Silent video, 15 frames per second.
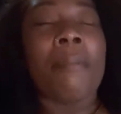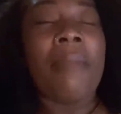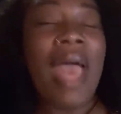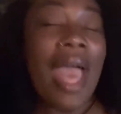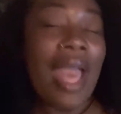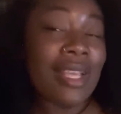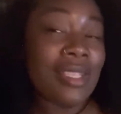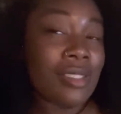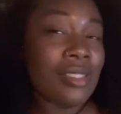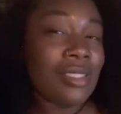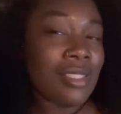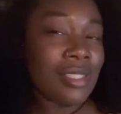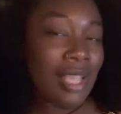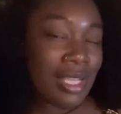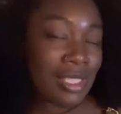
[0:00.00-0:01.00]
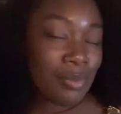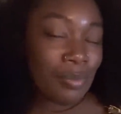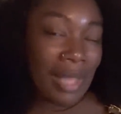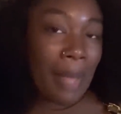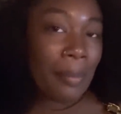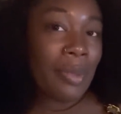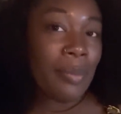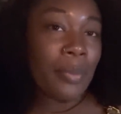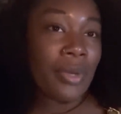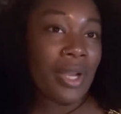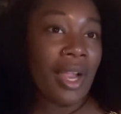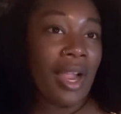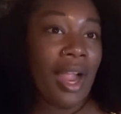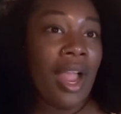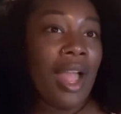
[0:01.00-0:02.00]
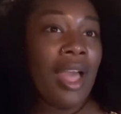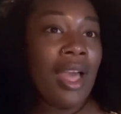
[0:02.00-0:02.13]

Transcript: max six black people there